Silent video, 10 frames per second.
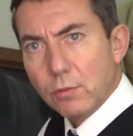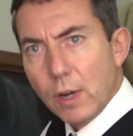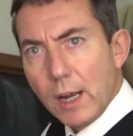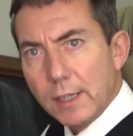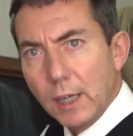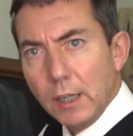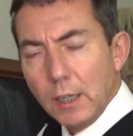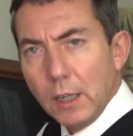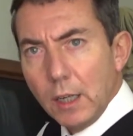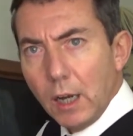red,
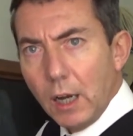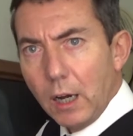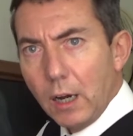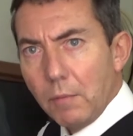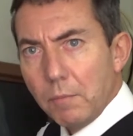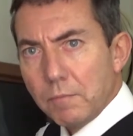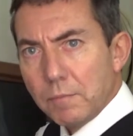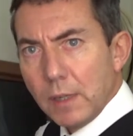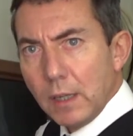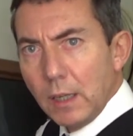
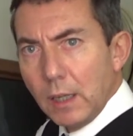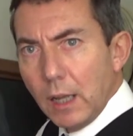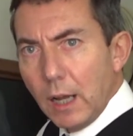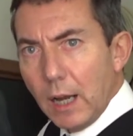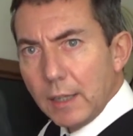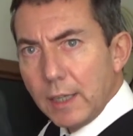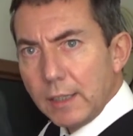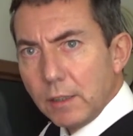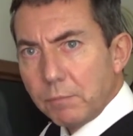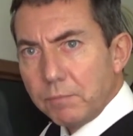and then